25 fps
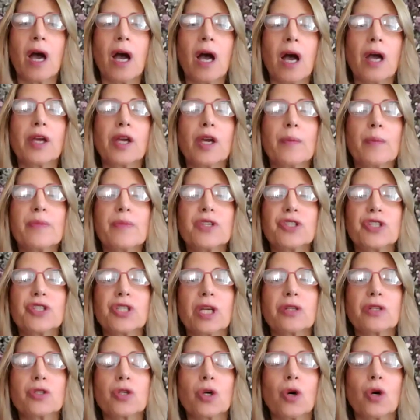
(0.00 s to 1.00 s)
I am the
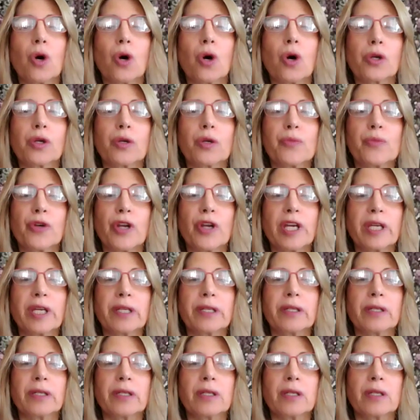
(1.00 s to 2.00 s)
gentle autumn
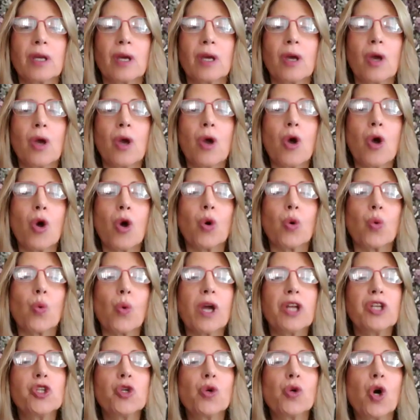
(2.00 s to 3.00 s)
rain.
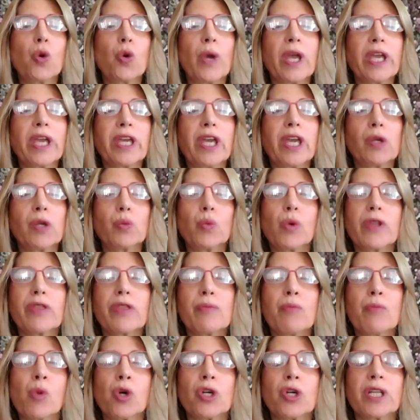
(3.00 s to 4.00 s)
When you awaken
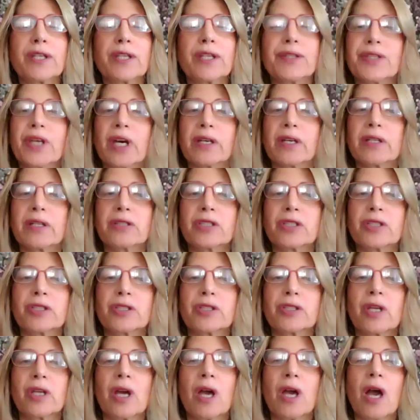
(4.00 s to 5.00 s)
with morning's hush,
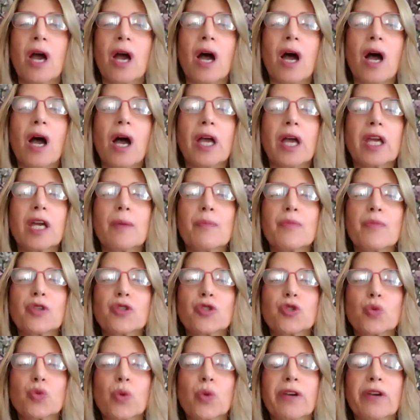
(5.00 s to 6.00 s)
I am
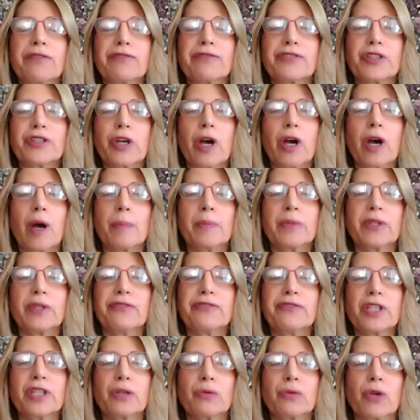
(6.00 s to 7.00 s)
the swift
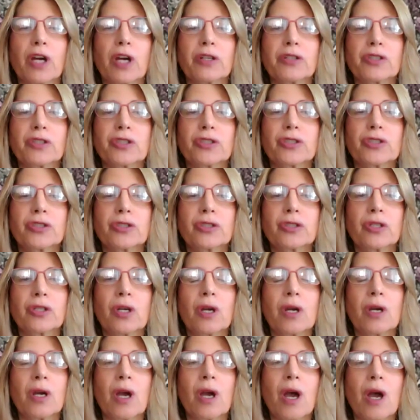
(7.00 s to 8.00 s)
uplifting rush
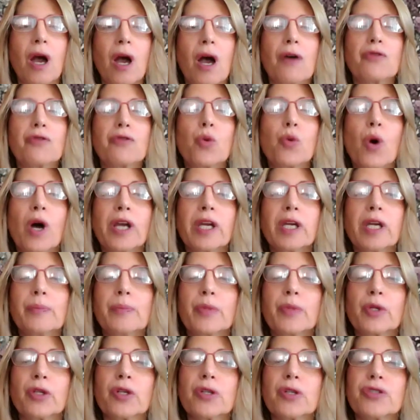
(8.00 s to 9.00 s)
of
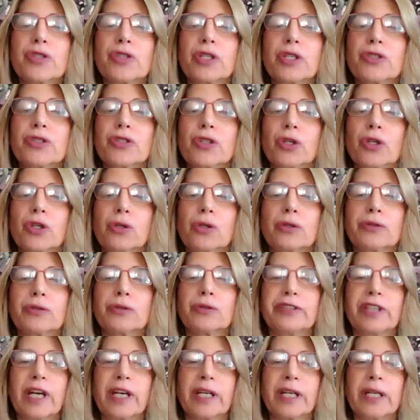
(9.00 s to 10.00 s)
quiet birds in circled
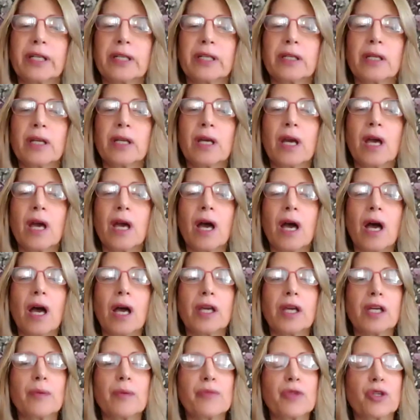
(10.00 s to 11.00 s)
flight.
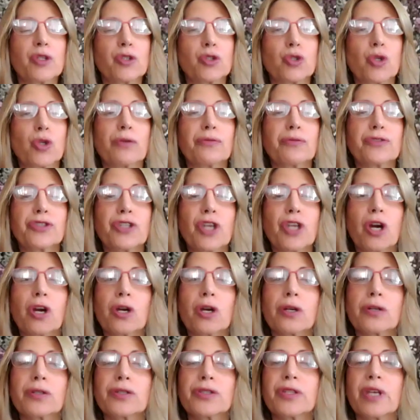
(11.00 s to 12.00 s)
I am the soft
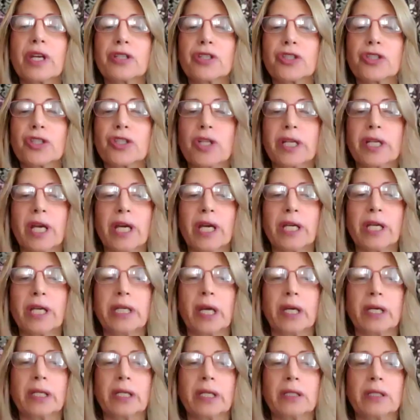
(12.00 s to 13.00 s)
stars that shine at
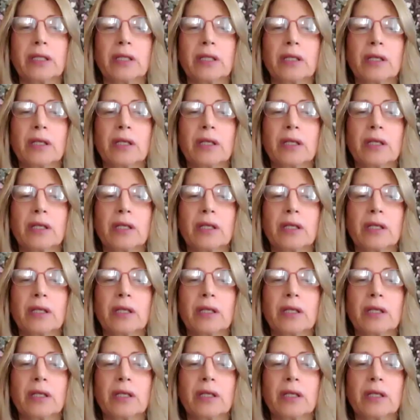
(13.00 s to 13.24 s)
night.